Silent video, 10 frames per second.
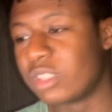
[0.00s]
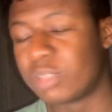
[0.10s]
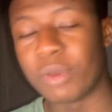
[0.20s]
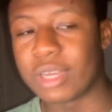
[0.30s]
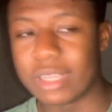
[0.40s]

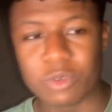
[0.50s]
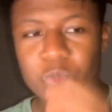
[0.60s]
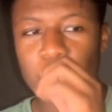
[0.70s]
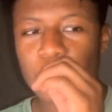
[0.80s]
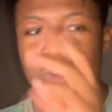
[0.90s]
smoking
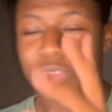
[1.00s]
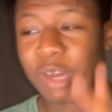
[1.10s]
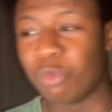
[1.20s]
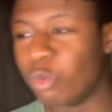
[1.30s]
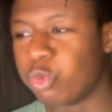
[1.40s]

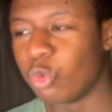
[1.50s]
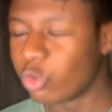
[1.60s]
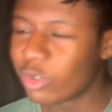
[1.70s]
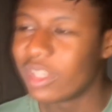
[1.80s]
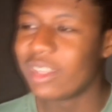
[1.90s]
that woof
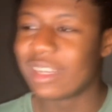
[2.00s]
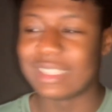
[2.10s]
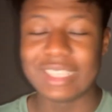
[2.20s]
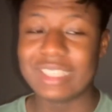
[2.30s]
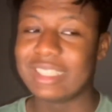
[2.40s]
woof
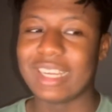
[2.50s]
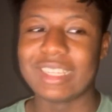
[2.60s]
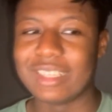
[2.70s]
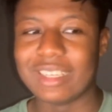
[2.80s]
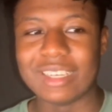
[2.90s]
because he
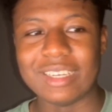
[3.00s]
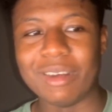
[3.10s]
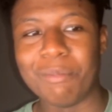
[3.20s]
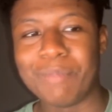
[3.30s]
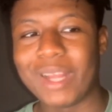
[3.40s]
said
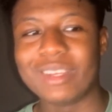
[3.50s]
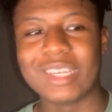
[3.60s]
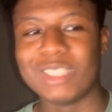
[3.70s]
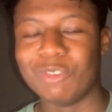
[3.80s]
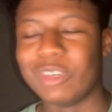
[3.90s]
the
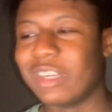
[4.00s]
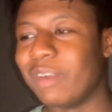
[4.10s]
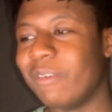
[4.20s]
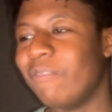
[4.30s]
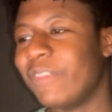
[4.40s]
Pelicans were
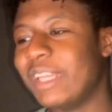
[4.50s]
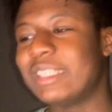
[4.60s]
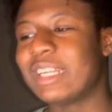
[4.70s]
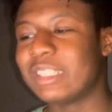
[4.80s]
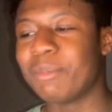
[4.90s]
gonna. He
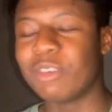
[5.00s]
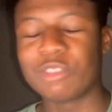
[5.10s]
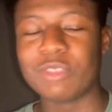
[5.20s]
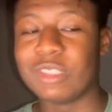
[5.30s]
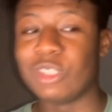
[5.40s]
said the
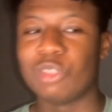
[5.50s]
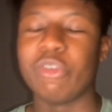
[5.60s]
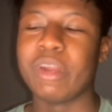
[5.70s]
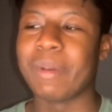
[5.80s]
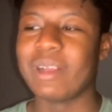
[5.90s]
Timberwolves would
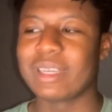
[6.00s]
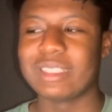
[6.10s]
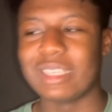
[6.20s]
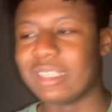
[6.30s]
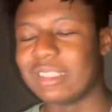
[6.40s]
destroy the
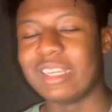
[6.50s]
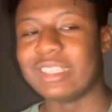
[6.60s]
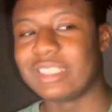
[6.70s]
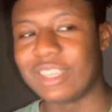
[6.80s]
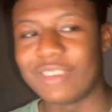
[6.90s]
Pelicans in
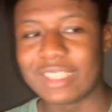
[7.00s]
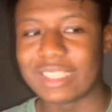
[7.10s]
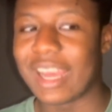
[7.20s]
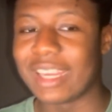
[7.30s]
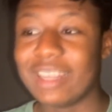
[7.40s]
a
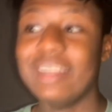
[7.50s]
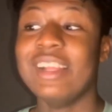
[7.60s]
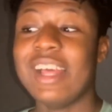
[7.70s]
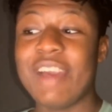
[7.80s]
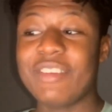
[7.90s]
series. And
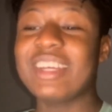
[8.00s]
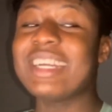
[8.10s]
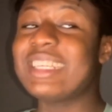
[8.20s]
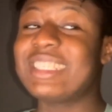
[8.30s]
if you look